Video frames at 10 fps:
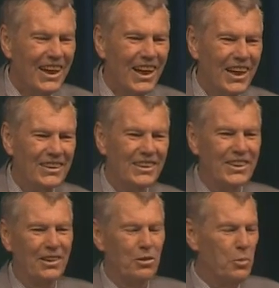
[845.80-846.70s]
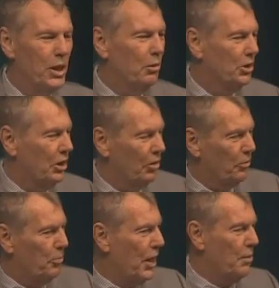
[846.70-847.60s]
and so the meeting was over,
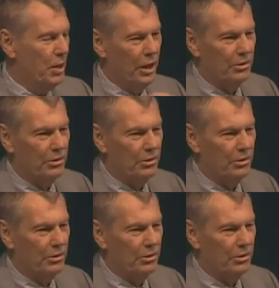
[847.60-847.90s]
and Pam and I